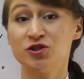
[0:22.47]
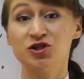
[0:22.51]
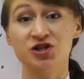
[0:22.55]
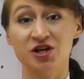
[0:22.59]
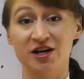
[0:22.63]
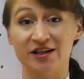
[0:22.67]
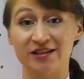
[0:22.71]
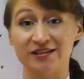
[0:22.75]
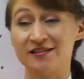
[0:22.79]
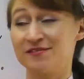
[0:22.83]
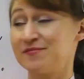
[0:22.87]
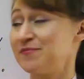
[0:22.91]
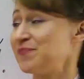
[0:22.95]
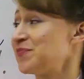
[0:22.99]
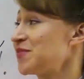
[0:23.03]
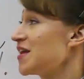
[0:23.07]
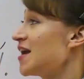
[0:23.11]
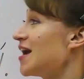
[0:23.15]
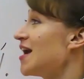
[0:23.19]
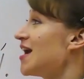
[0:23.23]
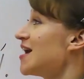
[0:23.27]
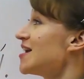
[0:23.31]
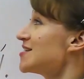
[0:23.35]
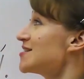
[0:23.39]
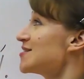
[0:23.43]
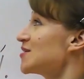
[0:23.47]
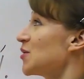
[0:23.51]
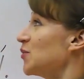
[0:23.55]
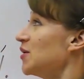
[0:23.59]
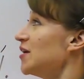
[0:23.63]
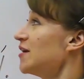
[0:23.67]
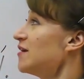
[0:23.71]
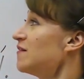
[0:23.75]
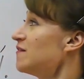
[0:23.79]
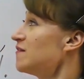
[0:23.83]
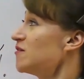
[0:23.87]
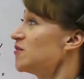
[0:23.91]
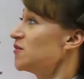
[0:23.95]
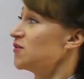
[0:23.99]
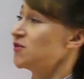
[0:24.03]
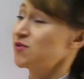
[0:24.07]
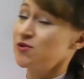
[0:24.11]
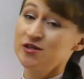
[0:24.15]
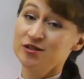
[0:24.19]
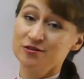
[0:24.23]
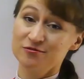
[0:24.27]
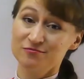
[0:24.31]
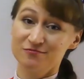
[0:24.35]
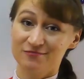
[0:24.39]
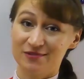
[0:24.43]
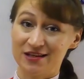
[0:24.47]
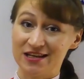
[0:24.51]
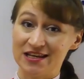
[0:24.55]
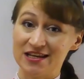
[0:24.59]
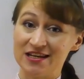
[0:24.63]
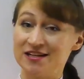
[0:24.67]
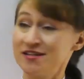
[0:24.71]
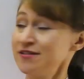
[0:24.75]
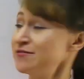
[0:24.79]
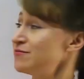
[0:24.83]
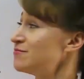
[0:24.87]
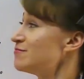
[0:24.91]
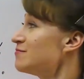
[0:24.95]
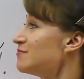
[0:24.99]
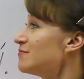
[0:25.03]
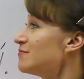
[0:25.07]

chart. If you look here,